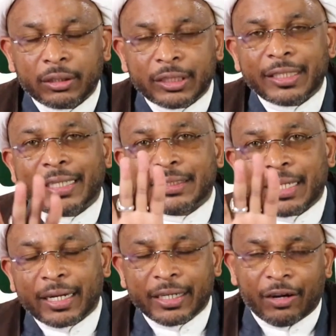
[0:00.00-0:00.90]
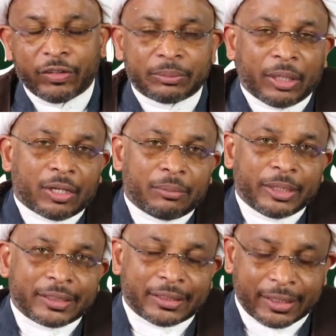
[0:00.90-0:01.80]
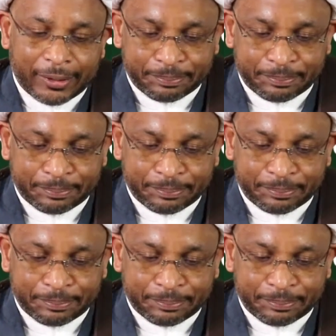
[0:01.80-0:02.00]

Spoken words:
then that's not enough, as Malcolm X said.